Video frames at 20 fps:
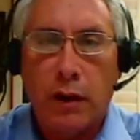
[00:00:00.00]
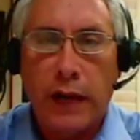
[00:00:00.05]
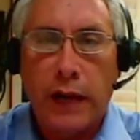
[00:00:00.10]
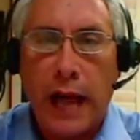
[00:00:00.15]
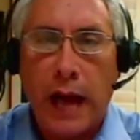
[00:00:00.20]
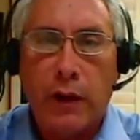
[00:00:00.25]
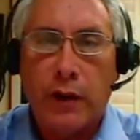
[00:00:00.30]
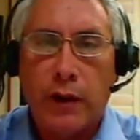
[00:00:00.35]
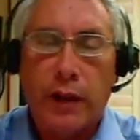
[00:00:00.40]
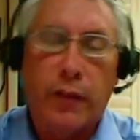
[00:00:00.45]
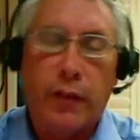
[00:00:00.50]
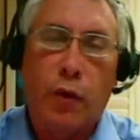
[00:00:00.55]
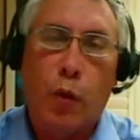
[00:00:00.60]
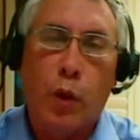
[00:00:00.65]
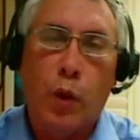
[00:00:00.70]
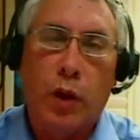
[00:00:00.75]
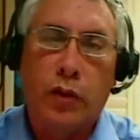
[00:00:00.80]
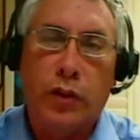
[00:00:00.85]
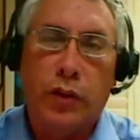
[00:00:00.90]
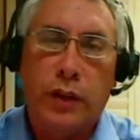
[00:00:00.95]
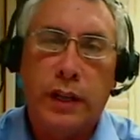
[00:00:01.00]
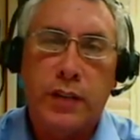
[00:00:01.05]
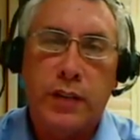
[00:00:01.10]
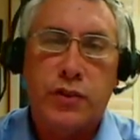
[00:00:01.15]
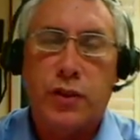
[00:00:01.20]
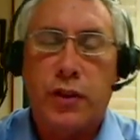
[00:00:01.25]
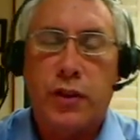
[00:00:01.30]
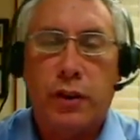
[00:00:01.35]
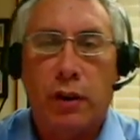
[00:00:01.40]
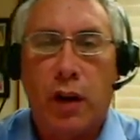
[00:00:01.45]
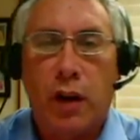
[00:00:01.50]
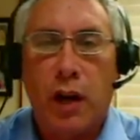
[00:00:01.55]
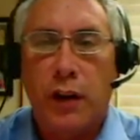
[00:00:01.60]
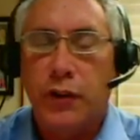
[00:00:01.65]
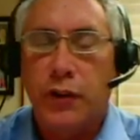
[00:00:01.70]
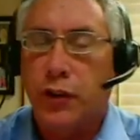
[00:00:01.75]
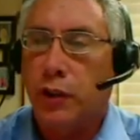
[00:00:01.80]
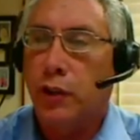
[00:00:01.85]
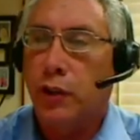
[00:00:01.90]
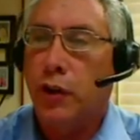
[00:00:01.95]
out in the wilderness or you're a
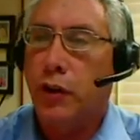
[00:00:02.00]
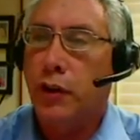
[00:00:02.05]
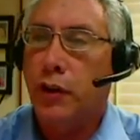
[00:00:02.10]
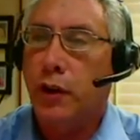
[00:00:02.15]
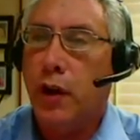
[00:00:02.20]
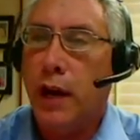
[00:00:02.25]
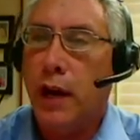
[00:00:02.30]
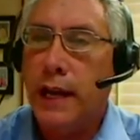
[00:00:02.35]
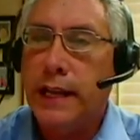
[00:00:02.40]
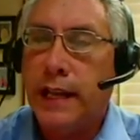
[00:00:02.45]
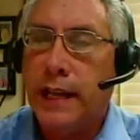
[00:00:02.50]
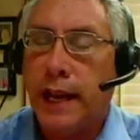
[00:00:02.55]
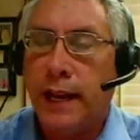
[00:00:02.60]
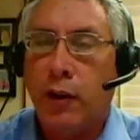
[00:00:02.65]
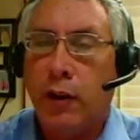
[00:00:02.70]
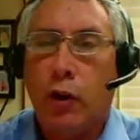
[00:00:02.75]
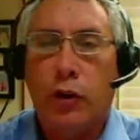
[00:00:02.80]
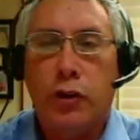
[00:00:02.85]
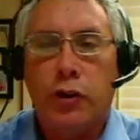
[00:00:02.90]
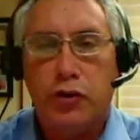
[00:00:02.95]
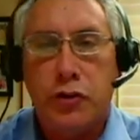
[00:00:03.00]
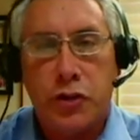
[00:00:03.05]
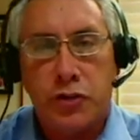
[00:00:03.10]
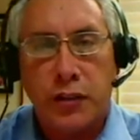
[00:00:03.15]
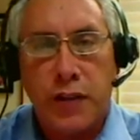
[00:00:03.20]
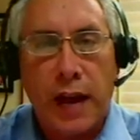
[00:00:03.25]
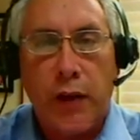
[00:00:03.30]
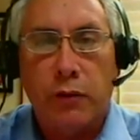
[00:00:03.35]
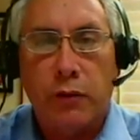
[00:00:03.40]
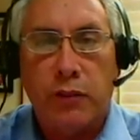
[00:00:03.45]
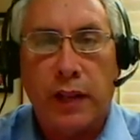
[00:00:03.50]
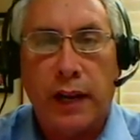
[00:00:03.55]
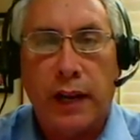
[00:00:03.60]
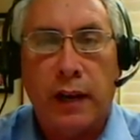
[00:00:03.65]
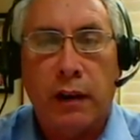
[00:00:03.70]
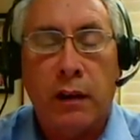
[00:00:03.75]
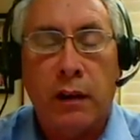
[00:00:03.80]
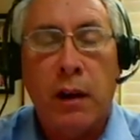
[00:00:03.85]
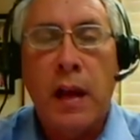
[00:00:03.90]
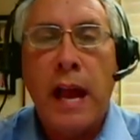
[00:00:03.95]
hunter or you're hiking or you're just out
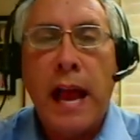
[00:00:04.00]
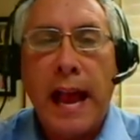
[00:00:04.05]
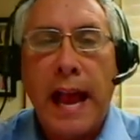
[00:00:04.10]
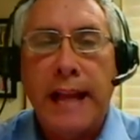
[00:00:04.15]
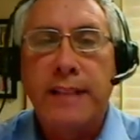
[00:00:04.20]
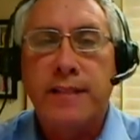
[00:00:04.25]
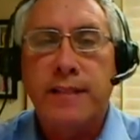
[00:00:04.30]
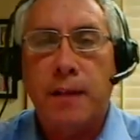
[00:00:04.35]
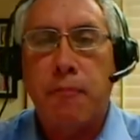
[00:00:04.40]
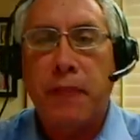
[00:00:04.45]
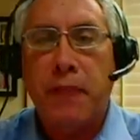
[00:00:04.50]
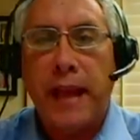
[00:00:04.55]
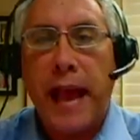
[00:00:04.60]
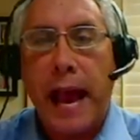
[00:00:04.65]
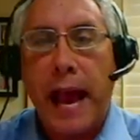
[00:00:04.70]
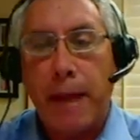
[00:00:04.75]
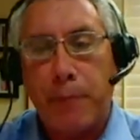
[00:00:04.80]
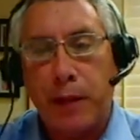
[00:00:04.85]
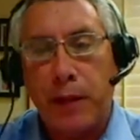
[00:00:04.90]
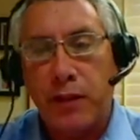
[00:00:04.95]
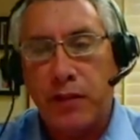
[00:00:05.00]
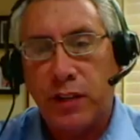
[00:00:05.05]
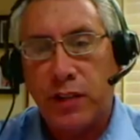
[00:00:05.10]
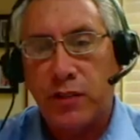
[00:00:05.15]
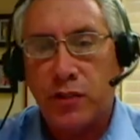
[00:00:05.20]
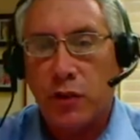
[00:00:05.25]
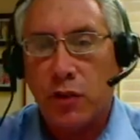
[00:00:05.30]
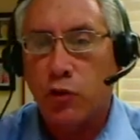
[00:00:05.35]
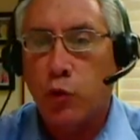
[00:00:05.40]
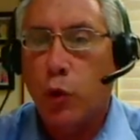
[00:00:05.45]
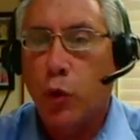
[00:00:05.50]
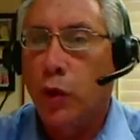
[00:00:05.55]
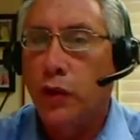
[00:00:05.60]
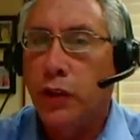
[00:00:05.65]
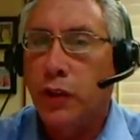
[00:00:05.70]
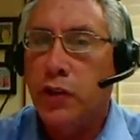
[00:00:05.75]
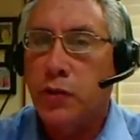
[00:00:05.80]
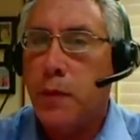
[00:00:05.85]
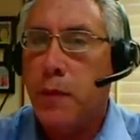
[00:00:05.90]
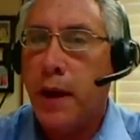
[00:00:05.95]
there and something happens, it's those
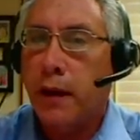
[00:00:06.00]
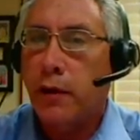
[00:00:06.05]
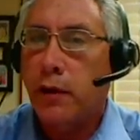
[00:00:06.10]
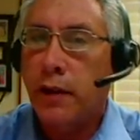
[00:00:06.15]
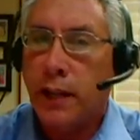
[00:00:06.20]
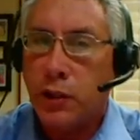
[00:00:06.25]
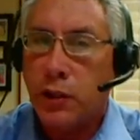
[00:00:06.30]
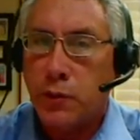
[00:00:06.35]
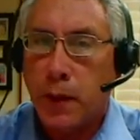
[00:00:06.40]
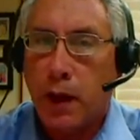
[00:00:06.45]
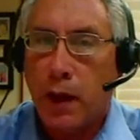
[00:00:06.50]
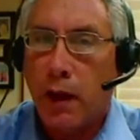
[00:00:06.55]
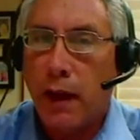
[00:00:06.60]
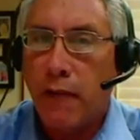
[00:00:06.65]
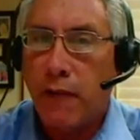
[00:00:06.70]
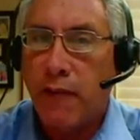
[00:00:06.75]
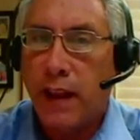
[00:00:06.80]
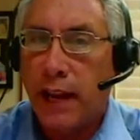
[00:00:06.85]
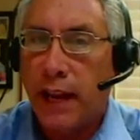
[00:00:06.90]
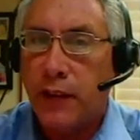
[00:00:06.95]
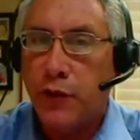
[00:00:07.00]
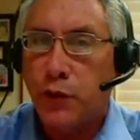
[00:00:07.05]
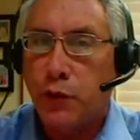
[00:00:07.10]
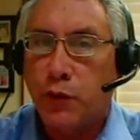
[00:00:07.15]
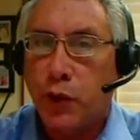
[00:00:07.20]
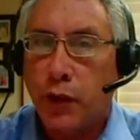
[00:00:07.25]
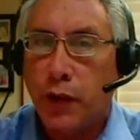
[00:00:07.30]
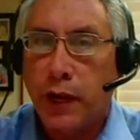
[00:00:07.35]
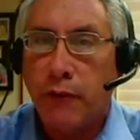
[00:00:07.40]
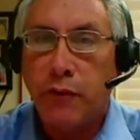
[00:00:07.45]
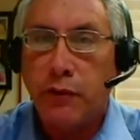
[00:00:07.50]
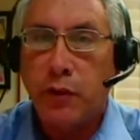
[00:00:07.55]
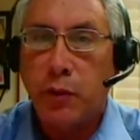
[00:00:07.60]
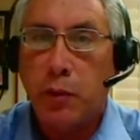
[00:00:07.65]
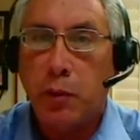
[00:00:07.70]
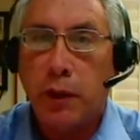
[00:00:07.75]
wilderness medical kits. But I'll have that answer for you after the break.